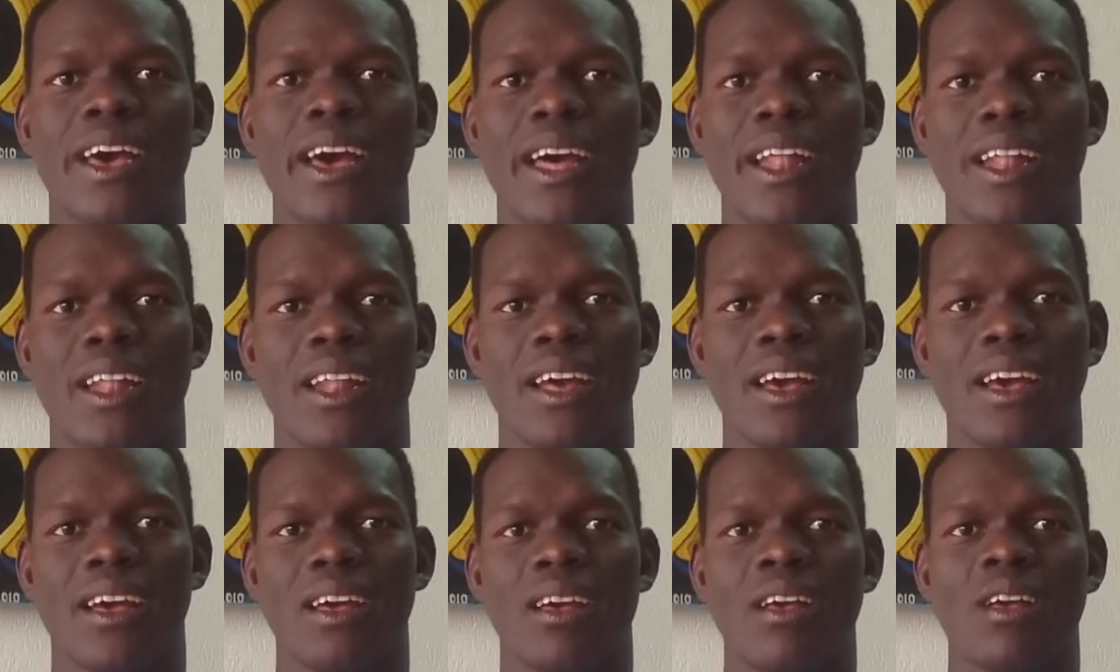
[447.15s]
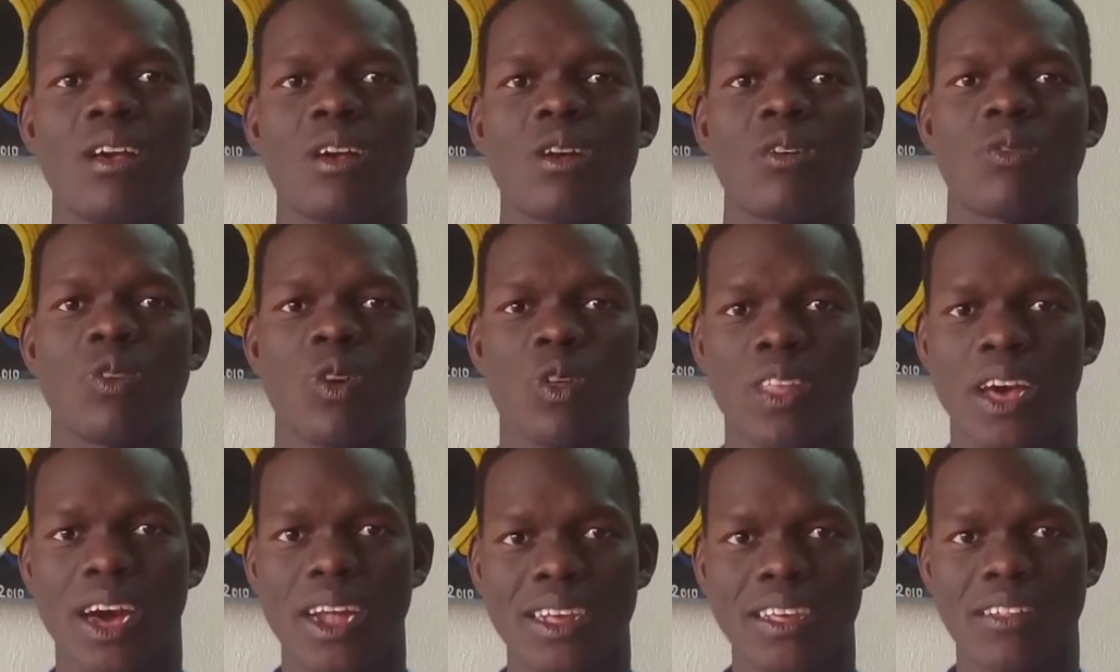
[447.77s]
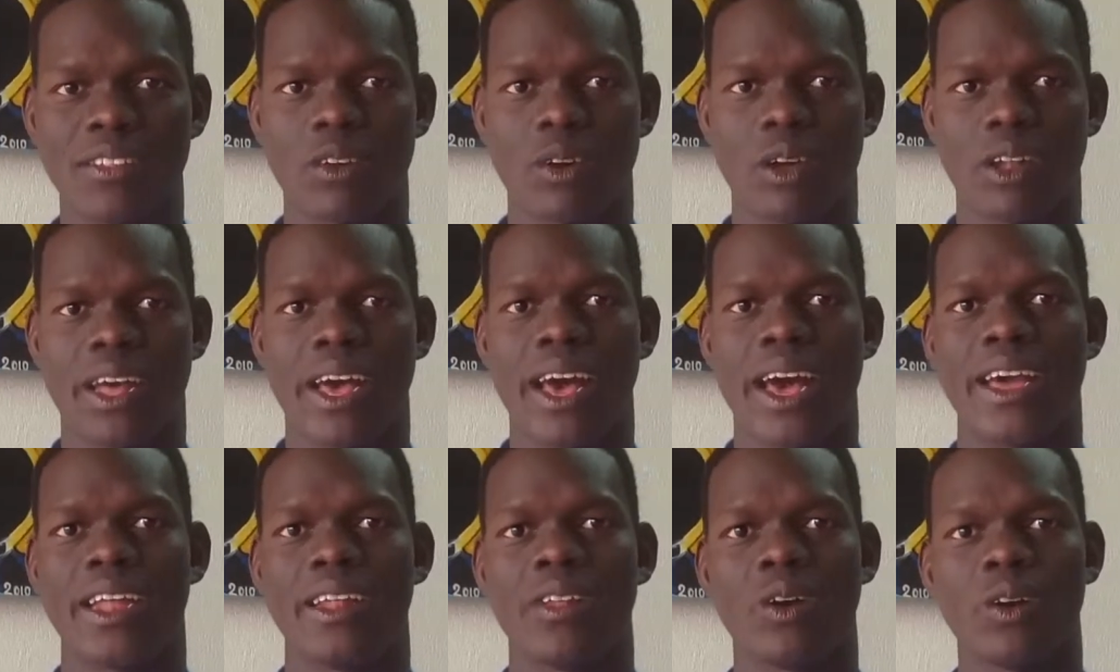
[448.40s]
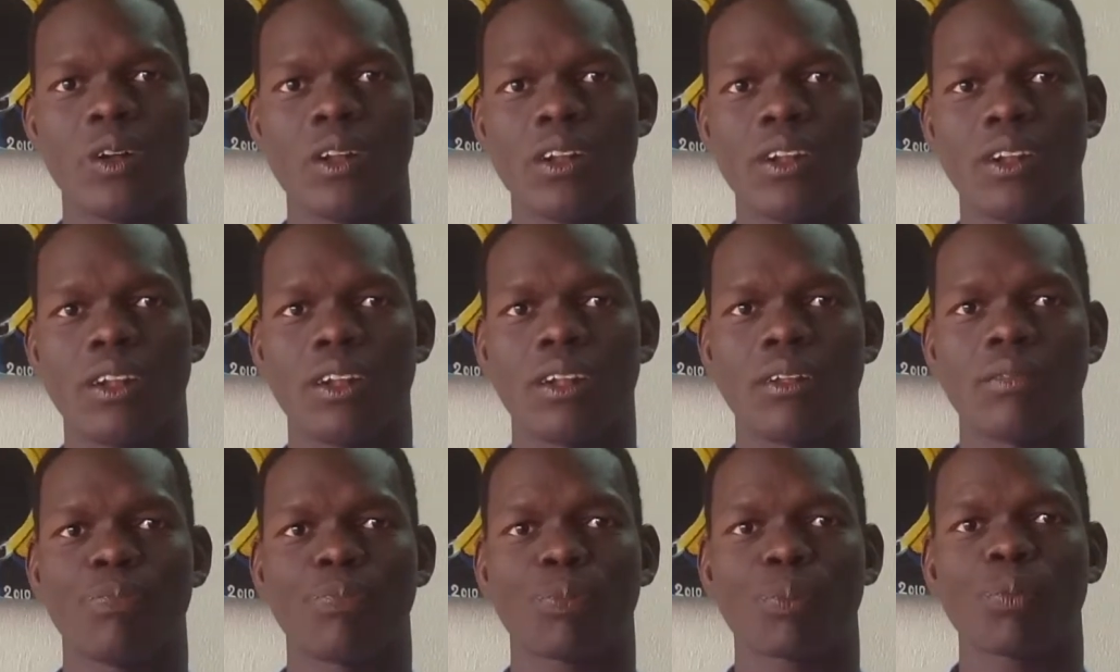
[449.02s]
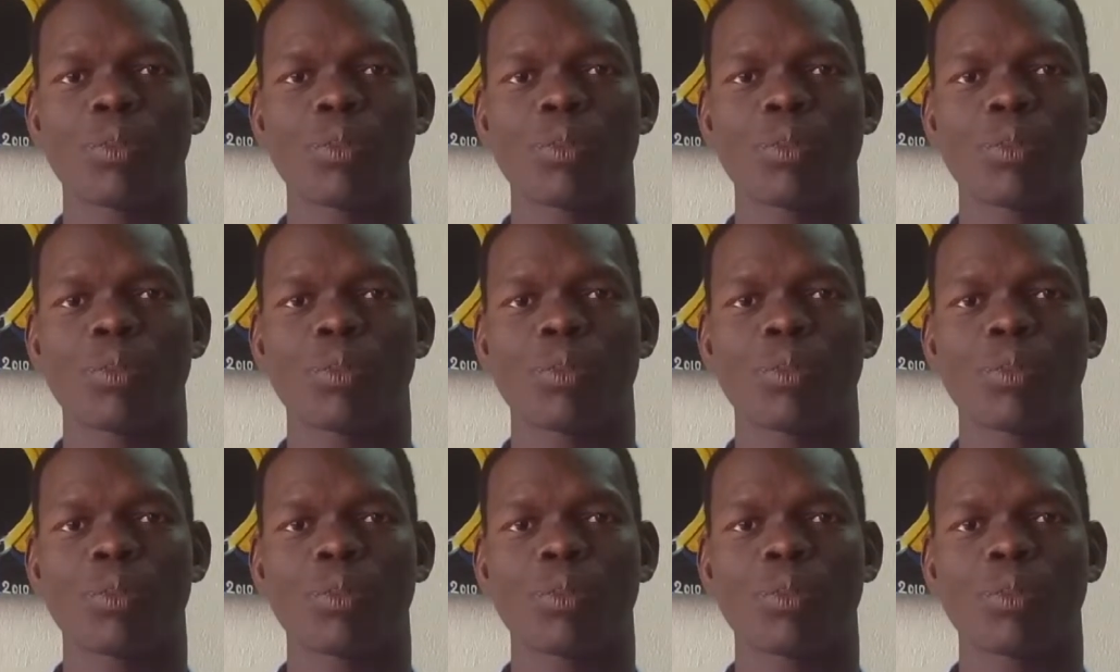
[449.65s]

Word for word: And uh, for that reason, I don't,